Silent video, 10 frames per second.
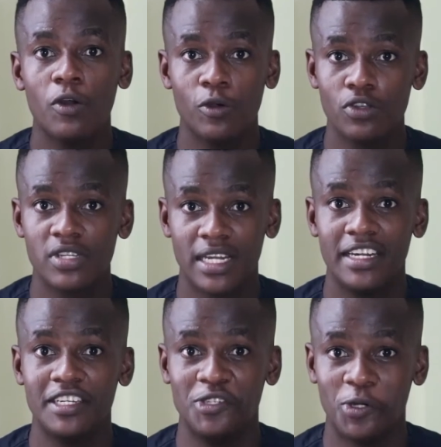also started
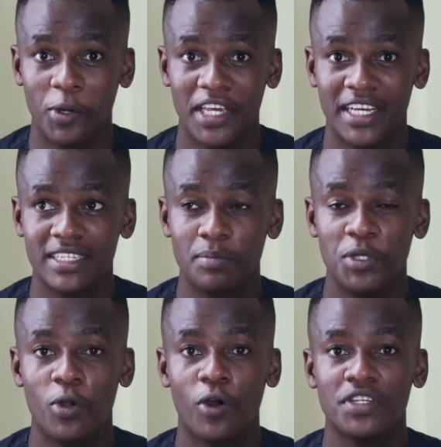enjoying it
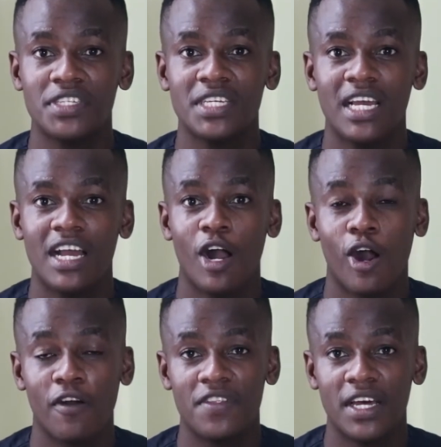because
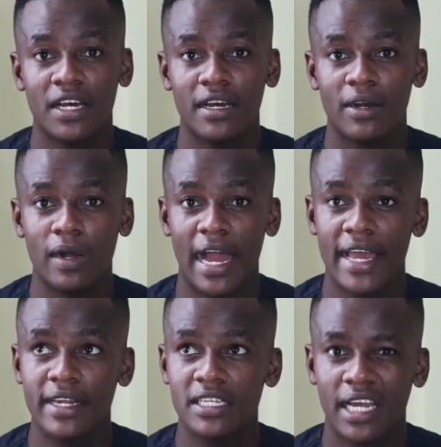of I
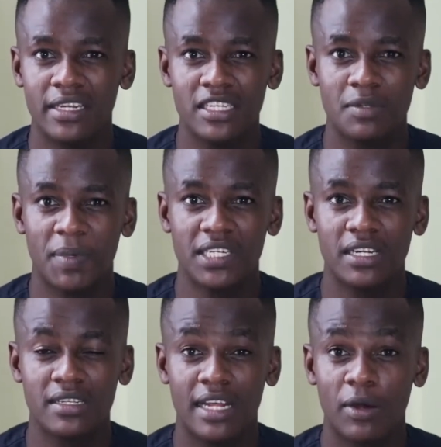had a Chinese
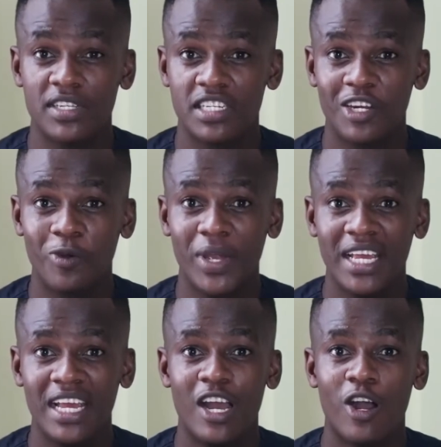specialist that I was
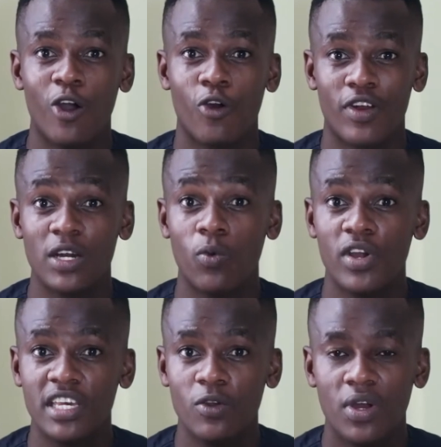shadowing or rather
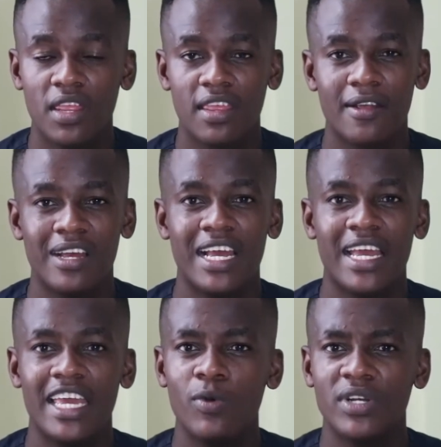working with.
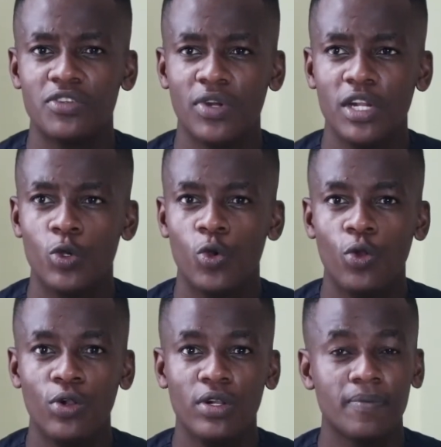He was really
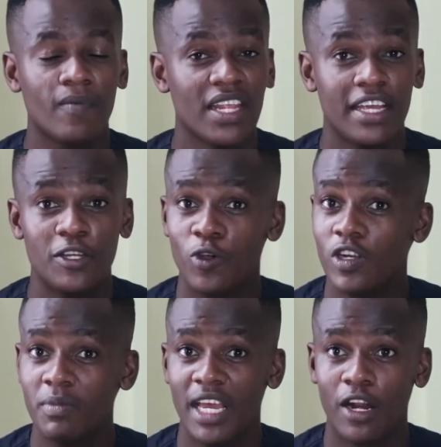cool. He
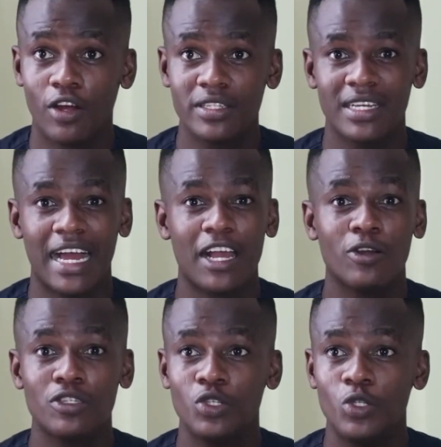taught me a lot. I
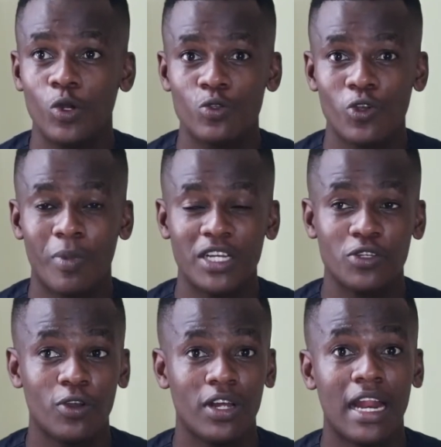got to know so much,
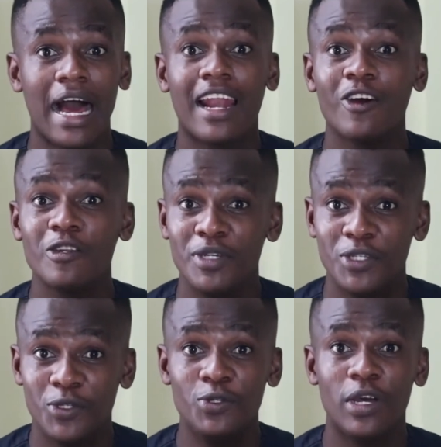allowed me
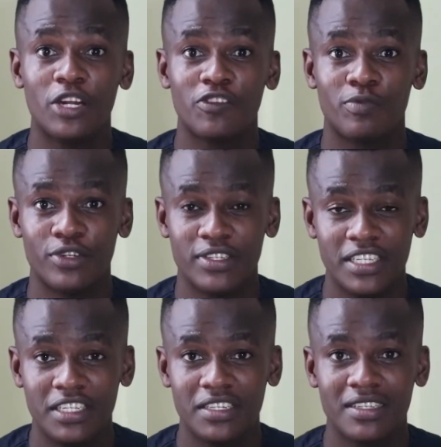to do a lot of
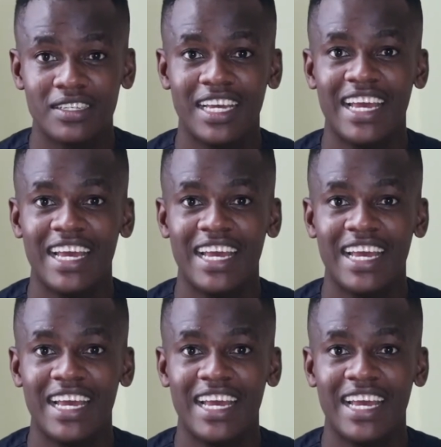procedures